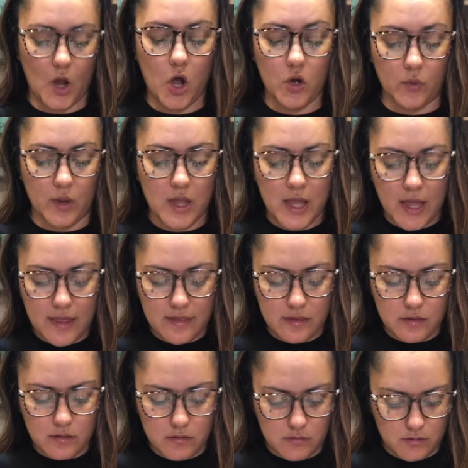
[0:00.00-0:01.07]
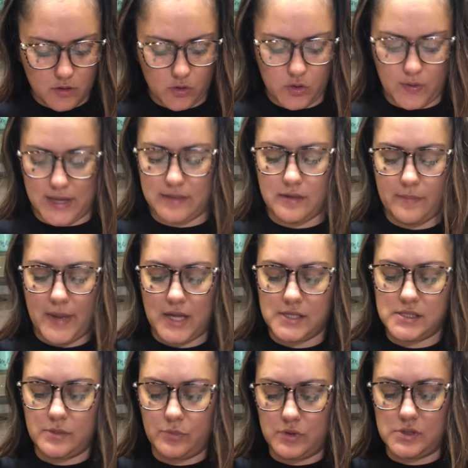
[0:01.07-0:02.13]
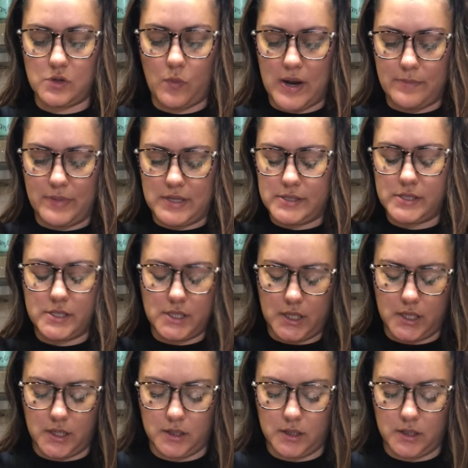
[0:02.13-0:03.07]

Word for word: oh, oh no wait, the back zipper is the white base, duh.